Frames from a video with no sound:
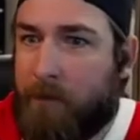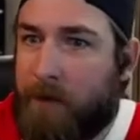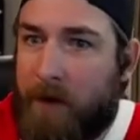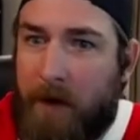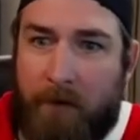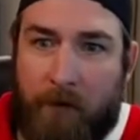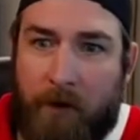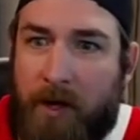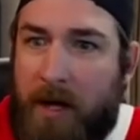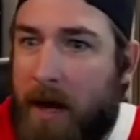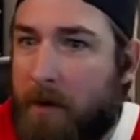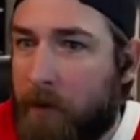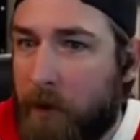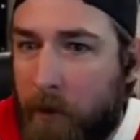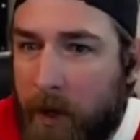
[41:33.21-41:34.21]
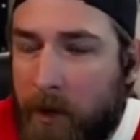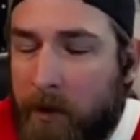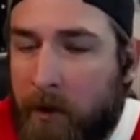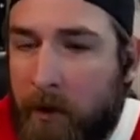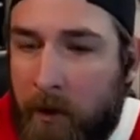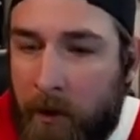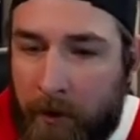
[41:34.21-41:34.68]
forever and
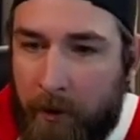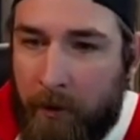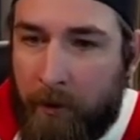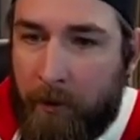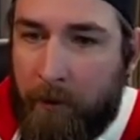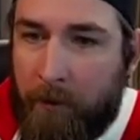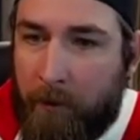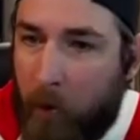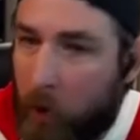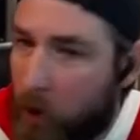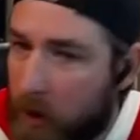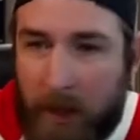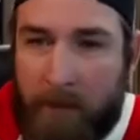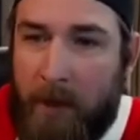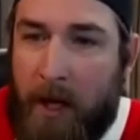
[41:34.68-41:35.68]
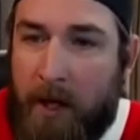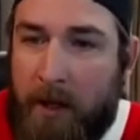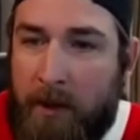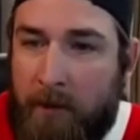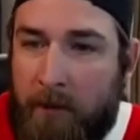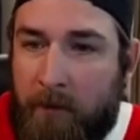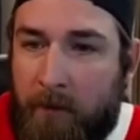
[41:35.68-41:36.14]
everywhere, put a limit
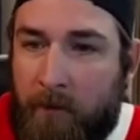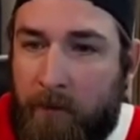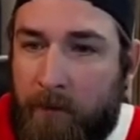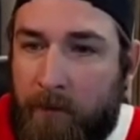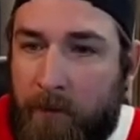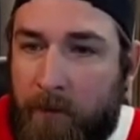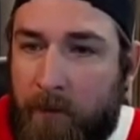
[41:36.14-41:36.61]
on it. Yeah.